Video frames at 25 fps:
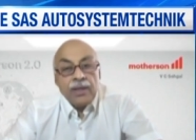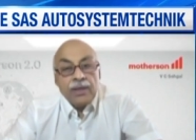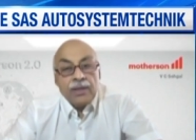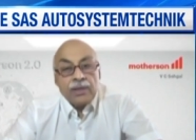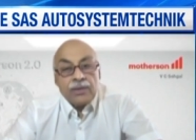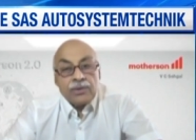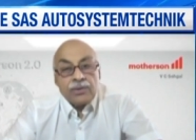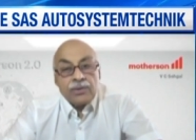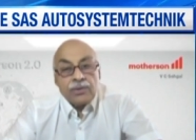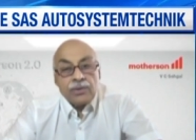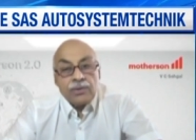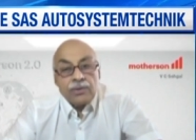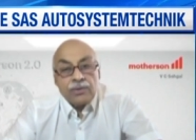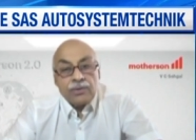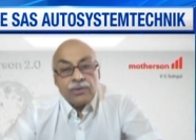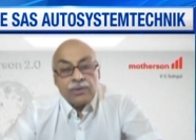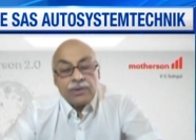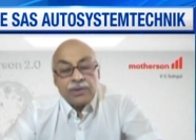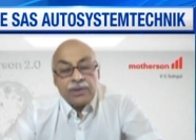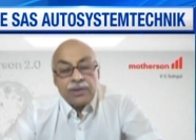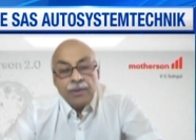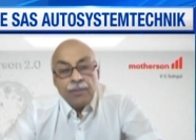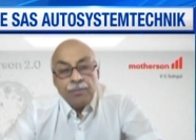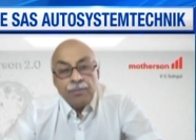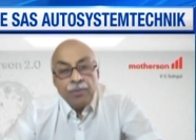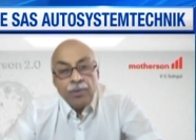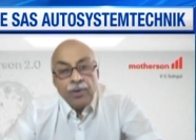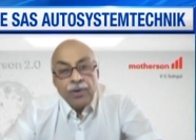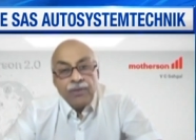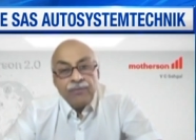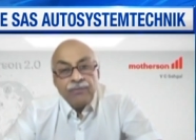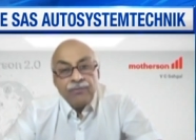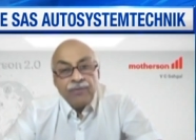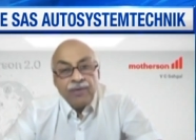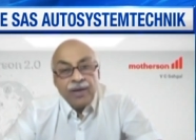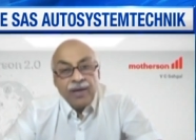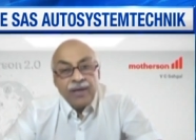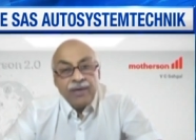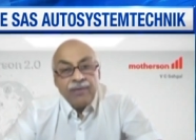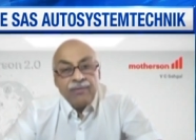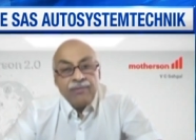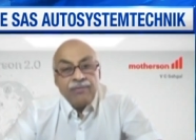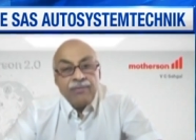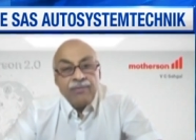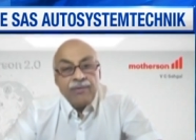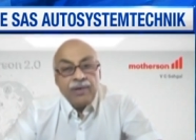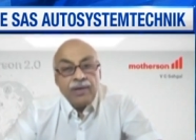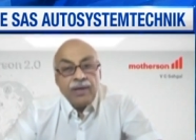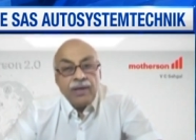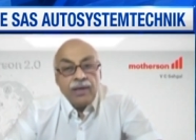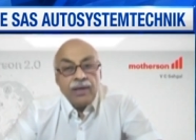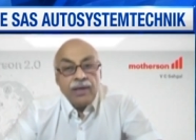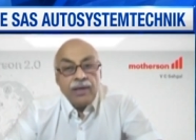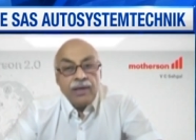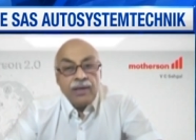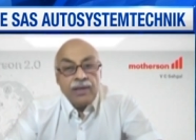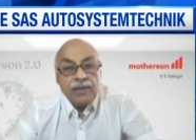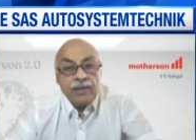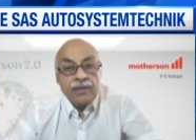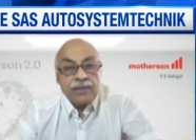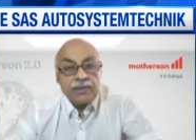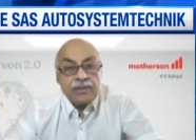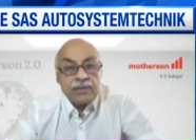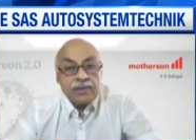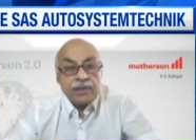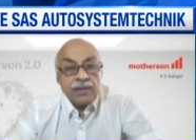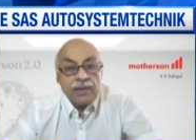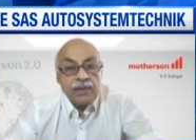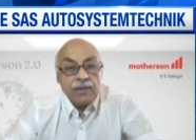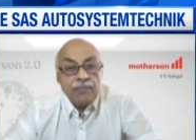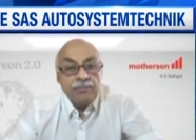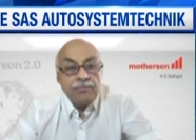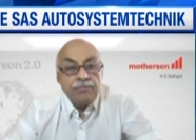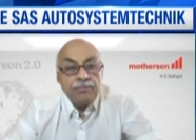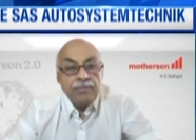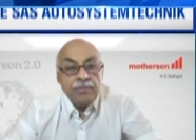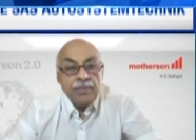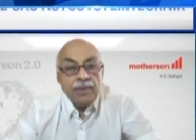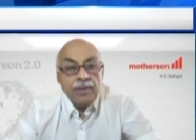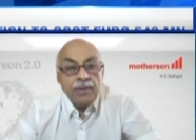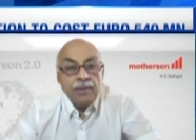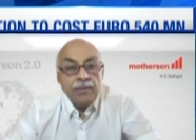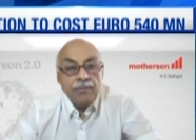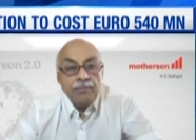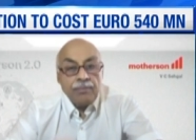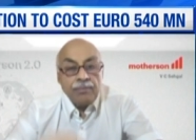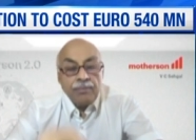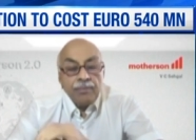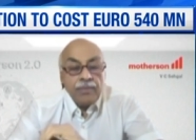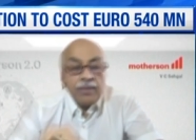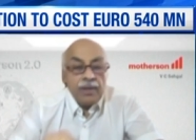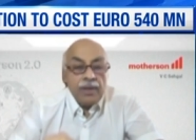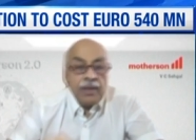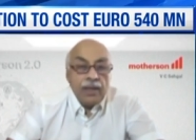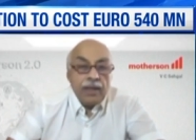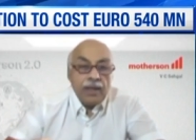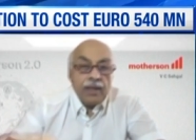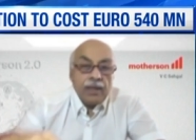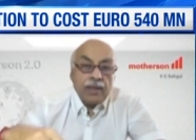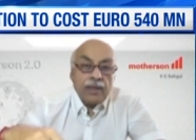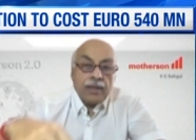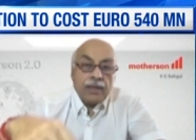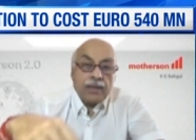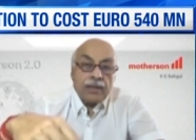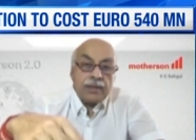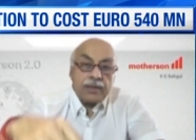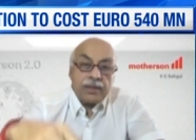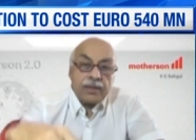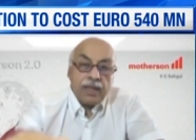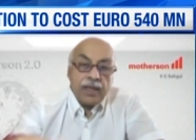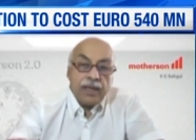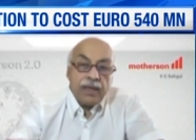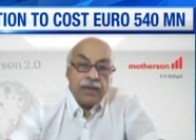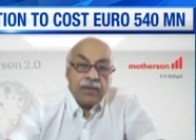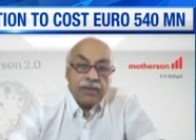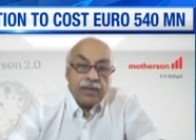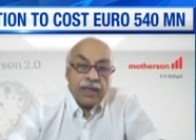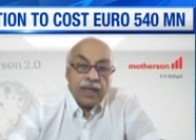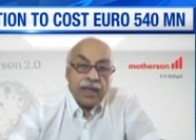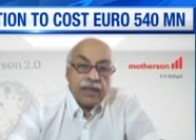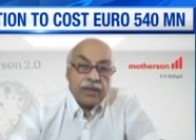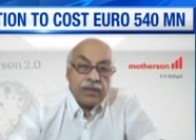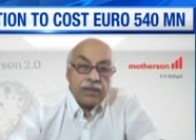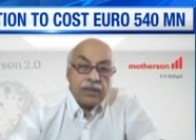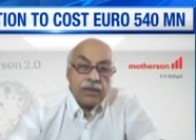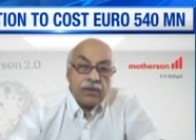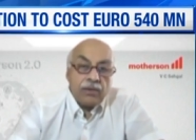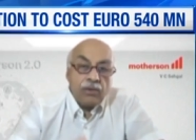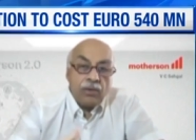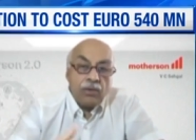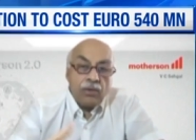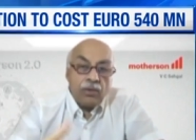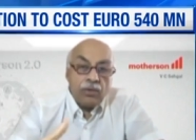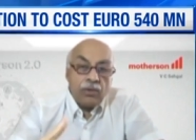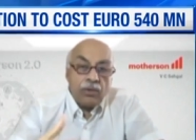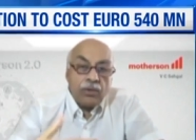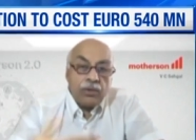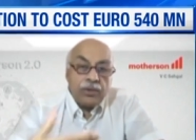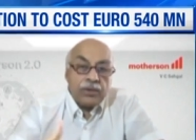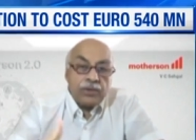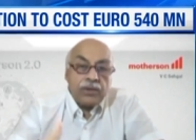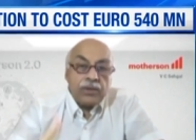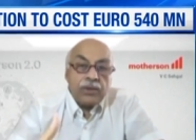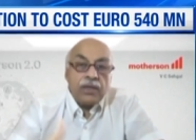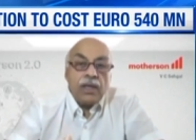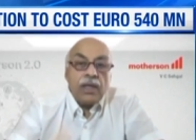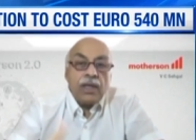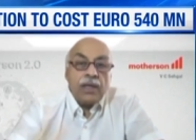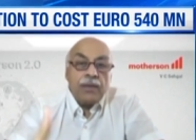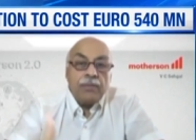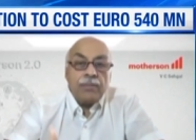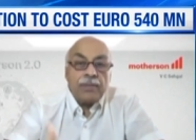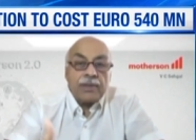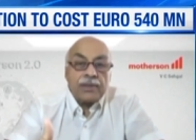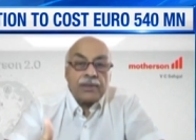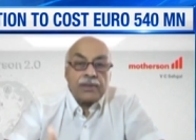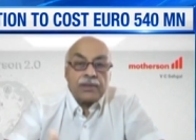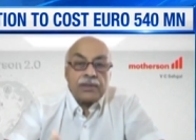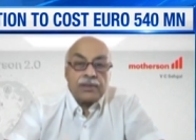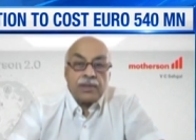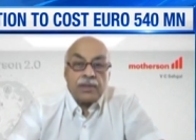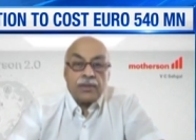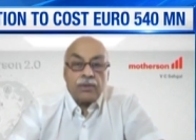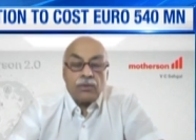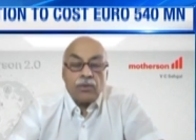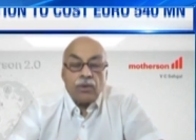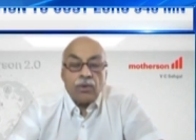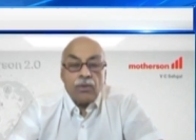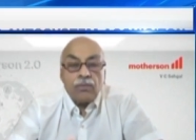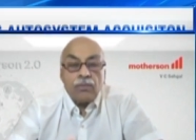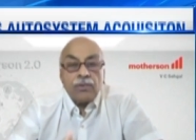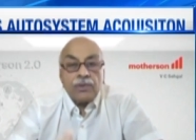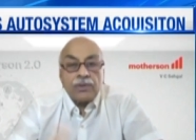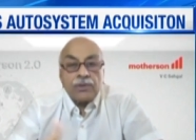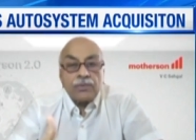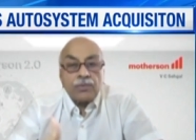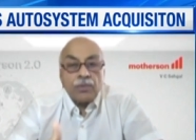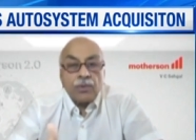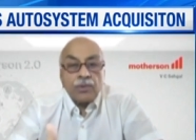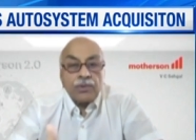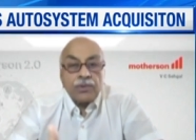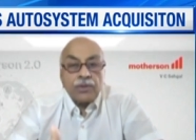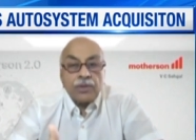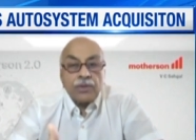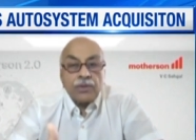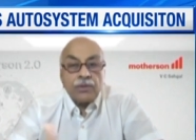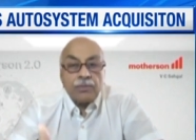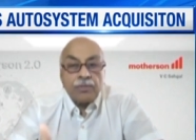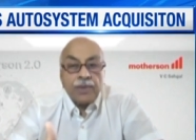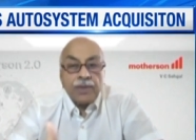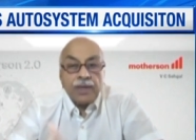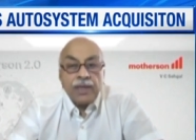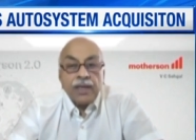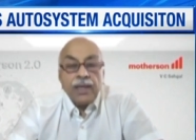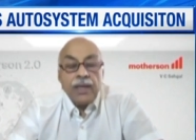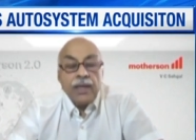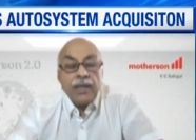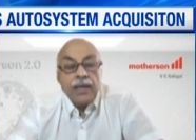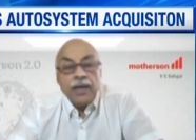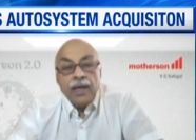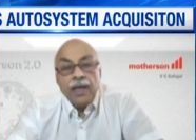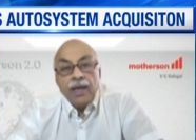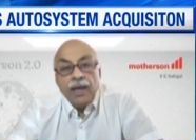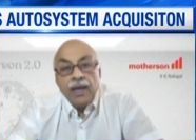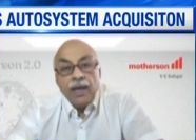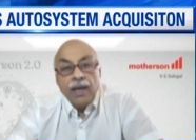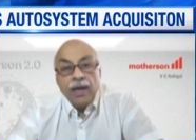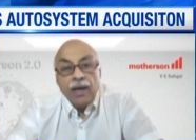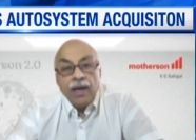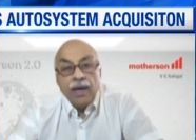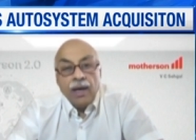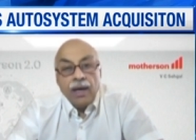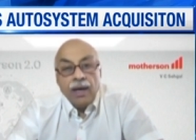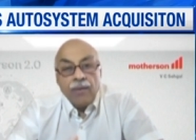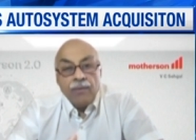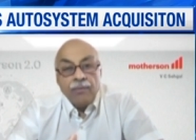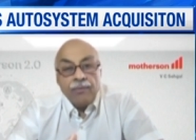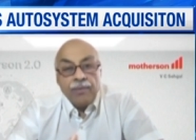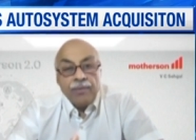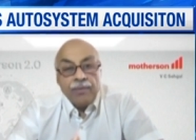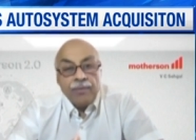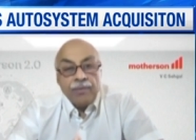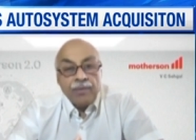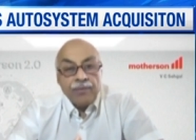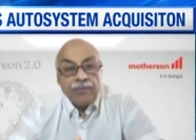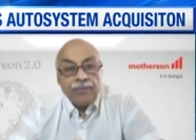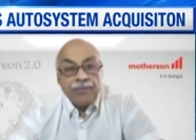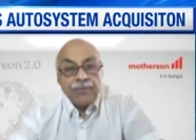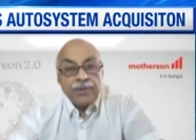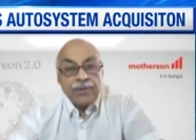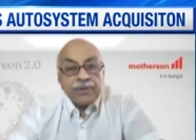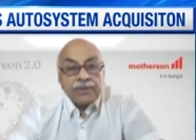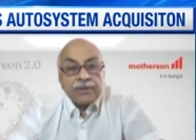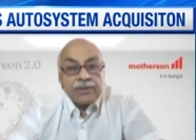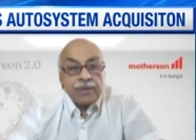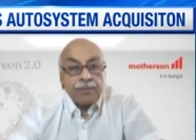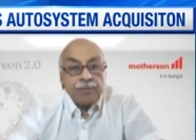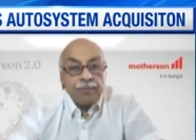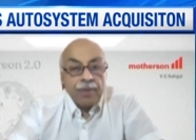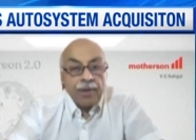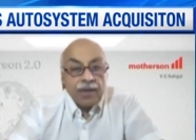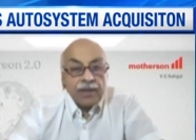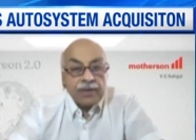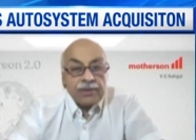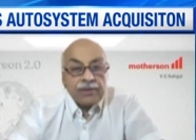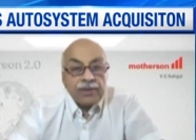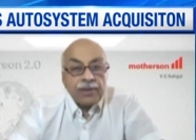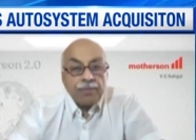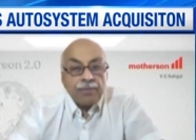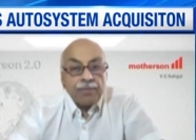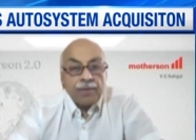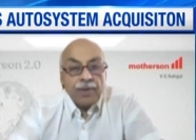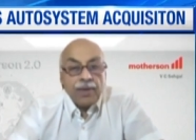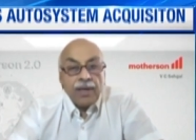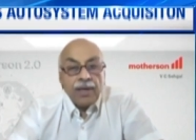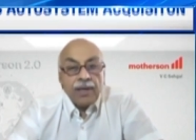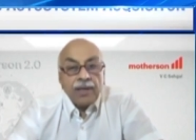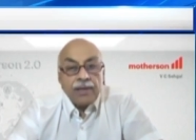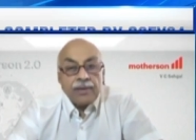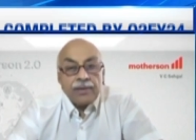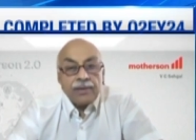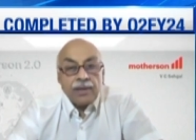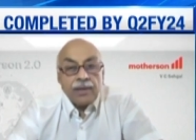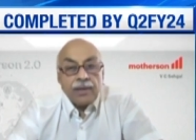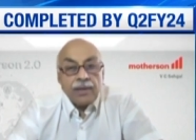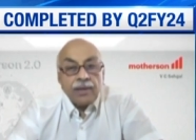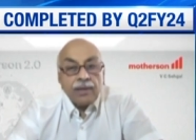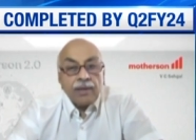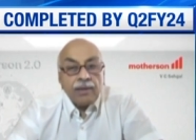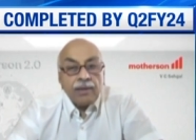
So tier 0.5 is a thing that originally Motherson always wanted to be. We were first a part supplier, then